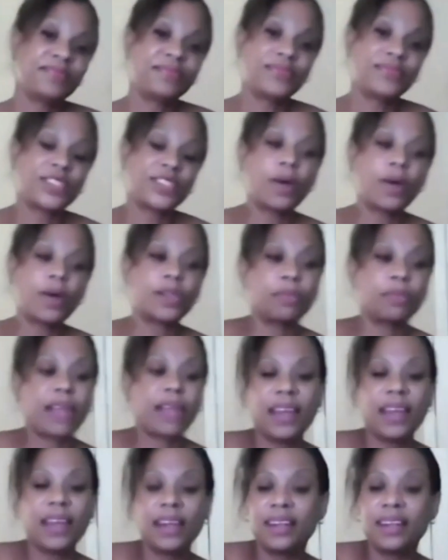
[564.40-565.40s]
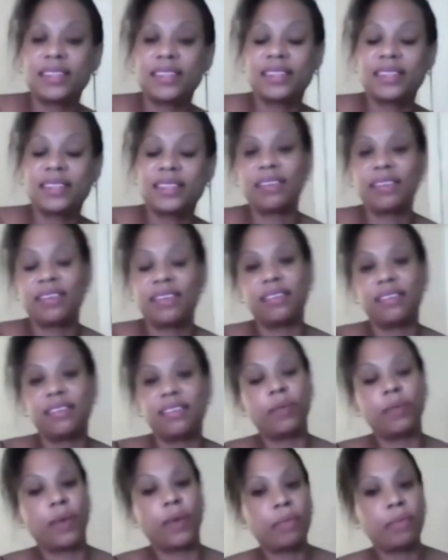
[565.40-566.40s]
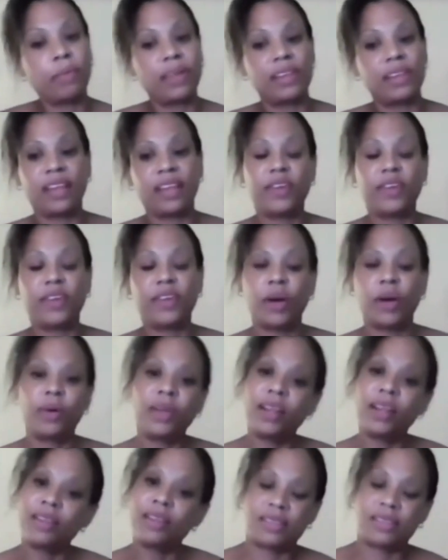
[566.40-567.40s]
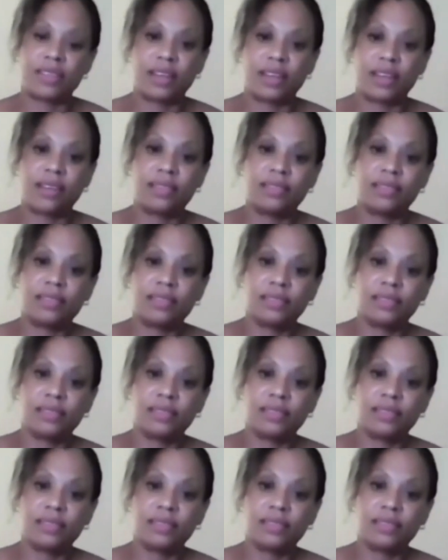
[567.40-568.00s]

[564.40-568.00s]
So explain it to the women that don't understand.